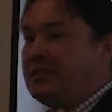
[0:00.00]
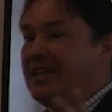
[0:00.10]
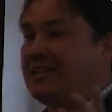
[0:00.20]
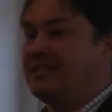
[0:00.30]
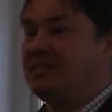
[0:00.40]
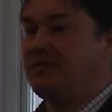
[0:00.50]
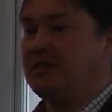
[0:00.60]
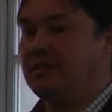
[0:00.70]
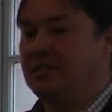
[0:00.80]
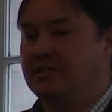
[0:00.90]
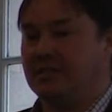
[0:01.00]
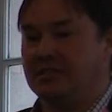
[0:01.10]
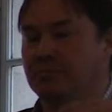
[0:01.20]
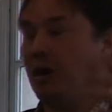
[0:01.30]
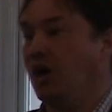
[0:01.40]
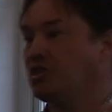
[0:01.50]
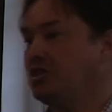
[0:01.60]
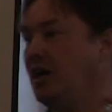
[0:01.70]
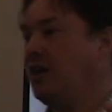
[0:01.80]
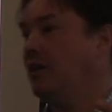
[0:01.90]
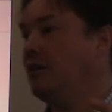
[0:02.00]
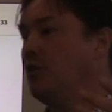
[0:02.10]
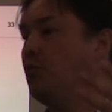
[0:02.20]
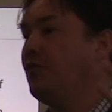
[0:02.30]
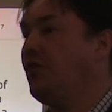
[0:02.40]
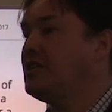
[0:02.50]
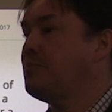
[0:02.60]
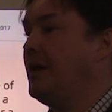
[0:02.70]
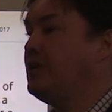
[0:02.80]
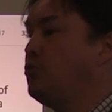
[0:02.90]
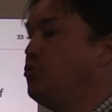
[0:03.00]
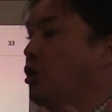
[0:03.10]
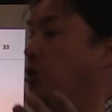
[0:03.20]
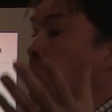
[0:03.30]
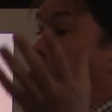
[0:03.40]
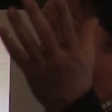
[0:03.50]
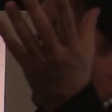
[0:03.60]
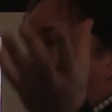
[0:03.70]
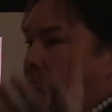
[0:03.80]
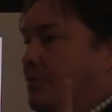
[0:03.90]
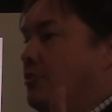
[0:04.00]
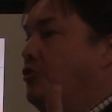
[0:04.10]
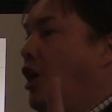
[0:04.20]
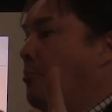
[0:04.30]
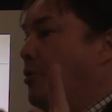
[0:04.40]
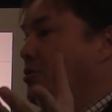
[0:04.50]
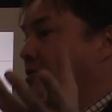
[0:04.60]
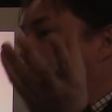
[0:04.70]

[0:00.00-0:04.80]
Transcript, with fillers: sensitivities, this marginal, with respect to the numbers